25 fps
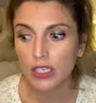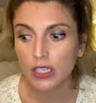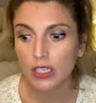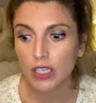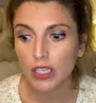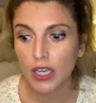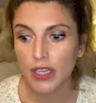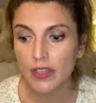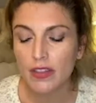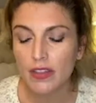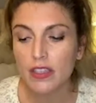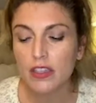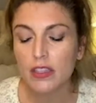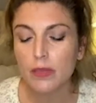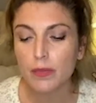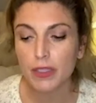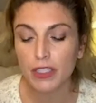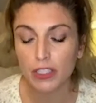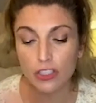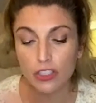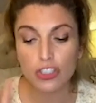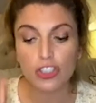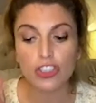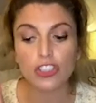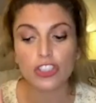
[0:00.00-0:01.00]
I think the
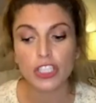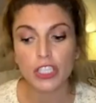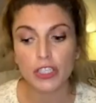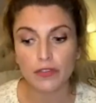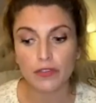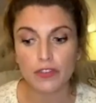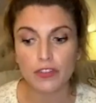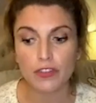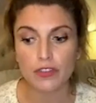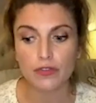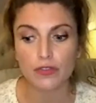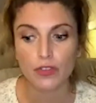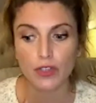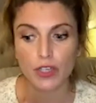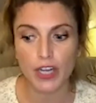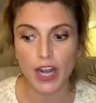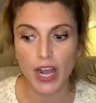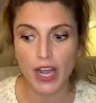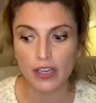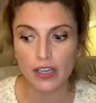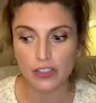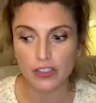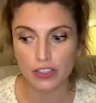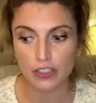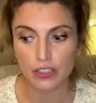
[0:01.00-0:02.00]
biggest shift for an
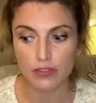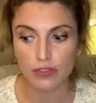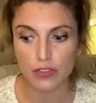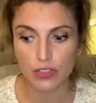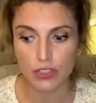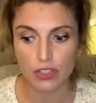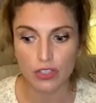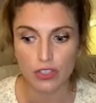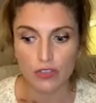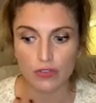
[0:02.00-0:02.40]
actor, for,